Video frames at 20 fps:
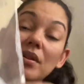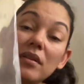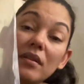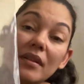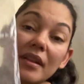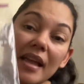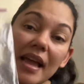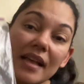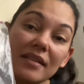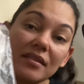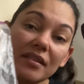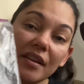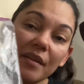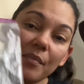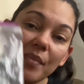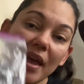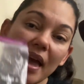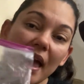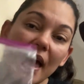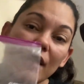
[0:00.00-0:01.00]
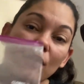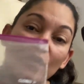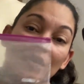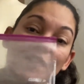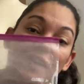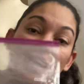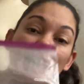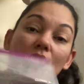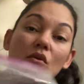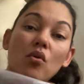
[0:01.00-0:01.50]
plastic bag with
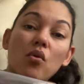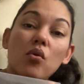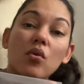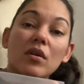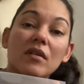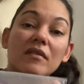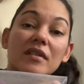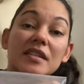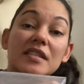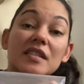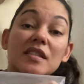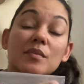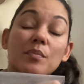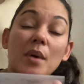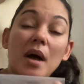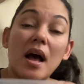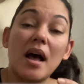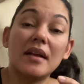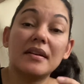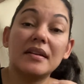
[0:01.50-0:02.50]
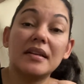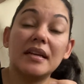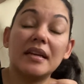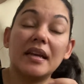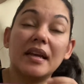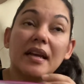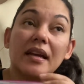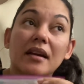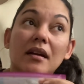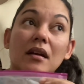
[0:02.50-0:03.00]
a
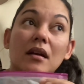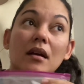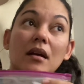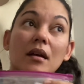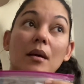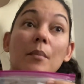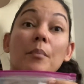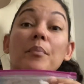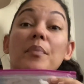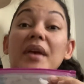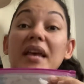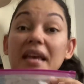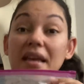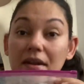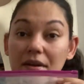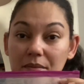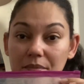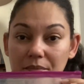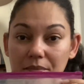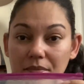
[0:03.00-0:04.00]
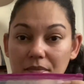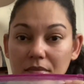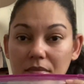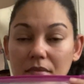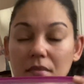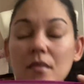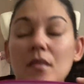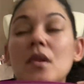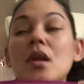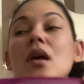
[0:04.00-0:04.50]
corresponding bin.
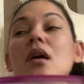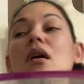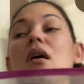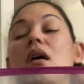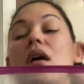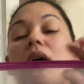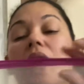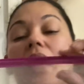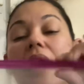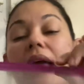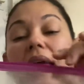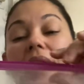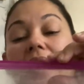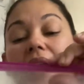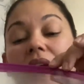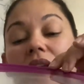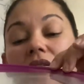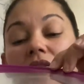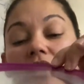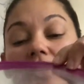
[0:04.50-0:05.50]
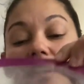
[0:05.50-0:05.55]
And